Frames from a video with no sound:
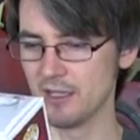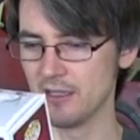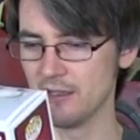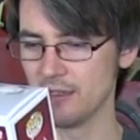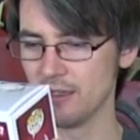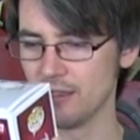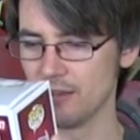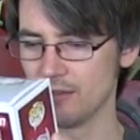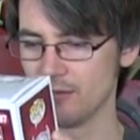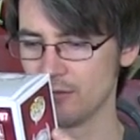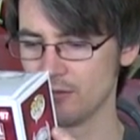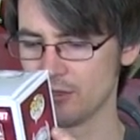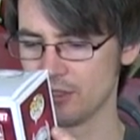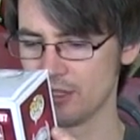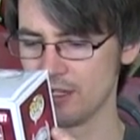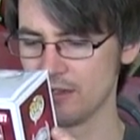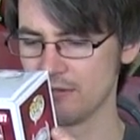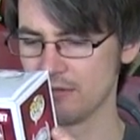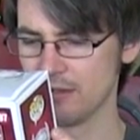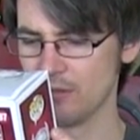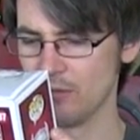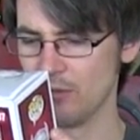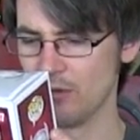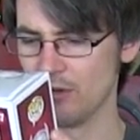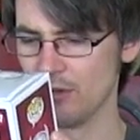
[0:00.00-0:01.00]
Uh,
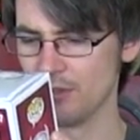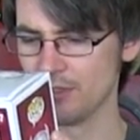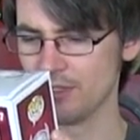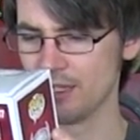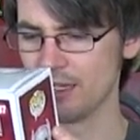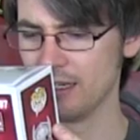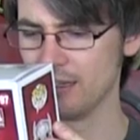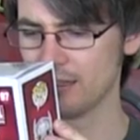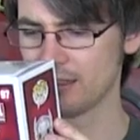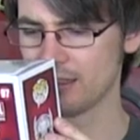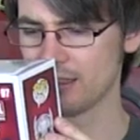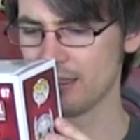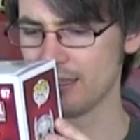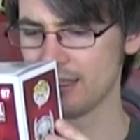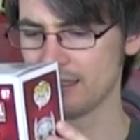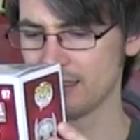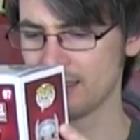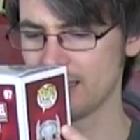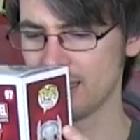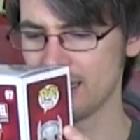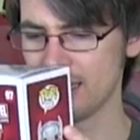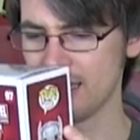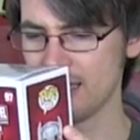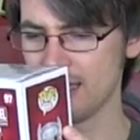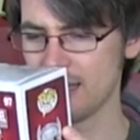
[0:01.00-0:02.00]
Secret Wars. It looks
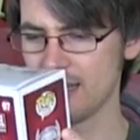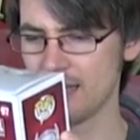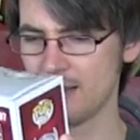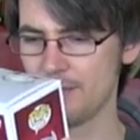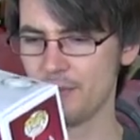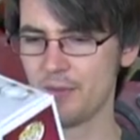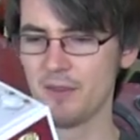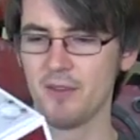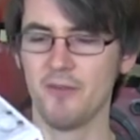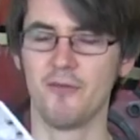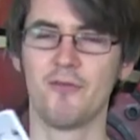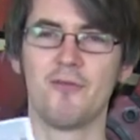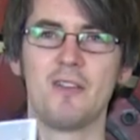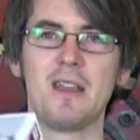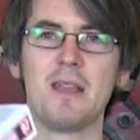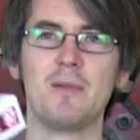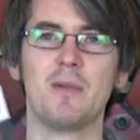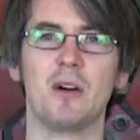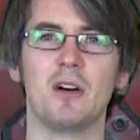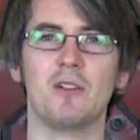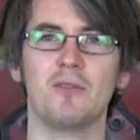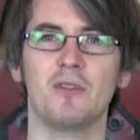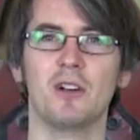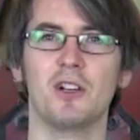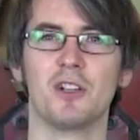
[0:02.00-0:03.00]
like the uh,
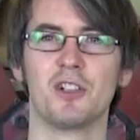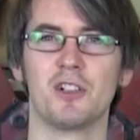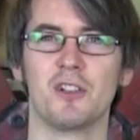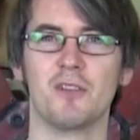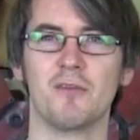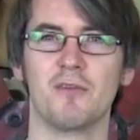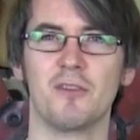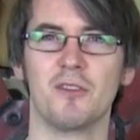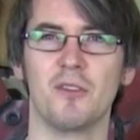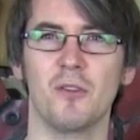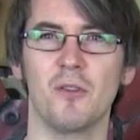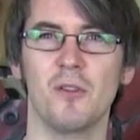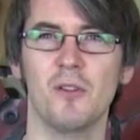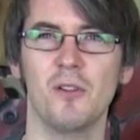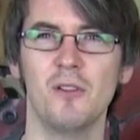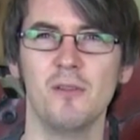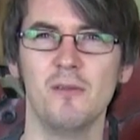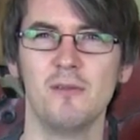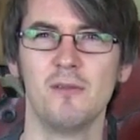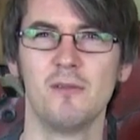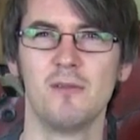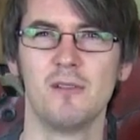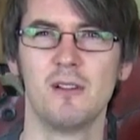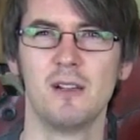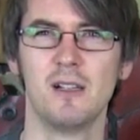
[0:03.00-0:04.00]
female version of
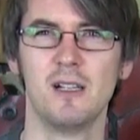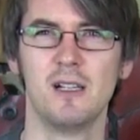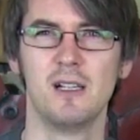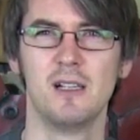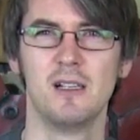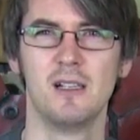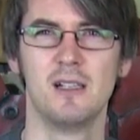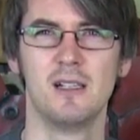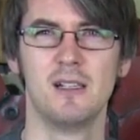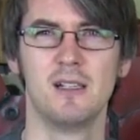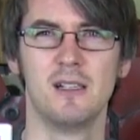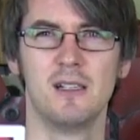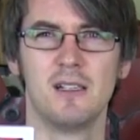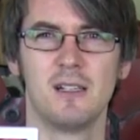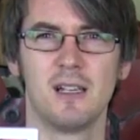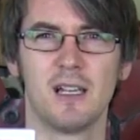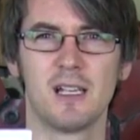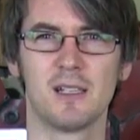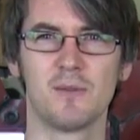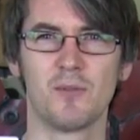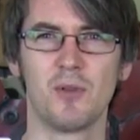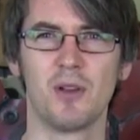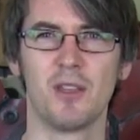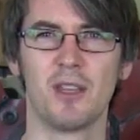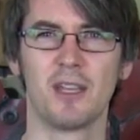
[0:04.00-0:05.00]
Thor,
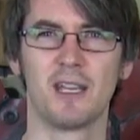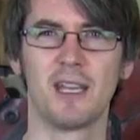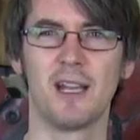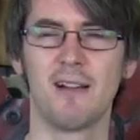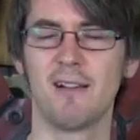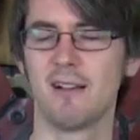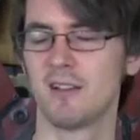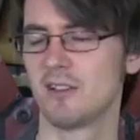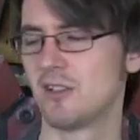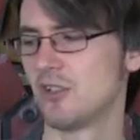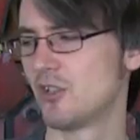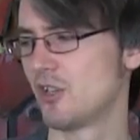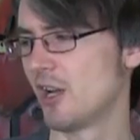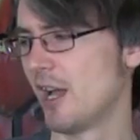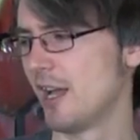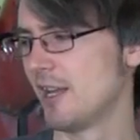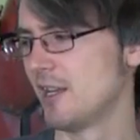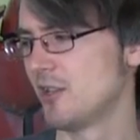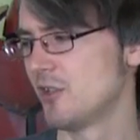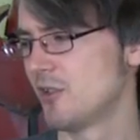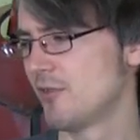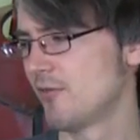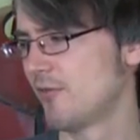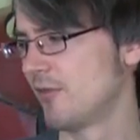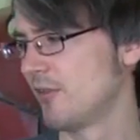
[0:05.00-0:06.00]
as per the character
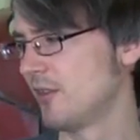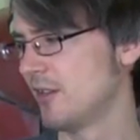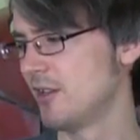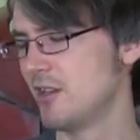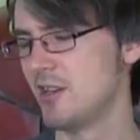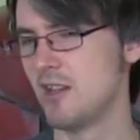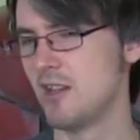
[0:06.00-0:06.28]
change for the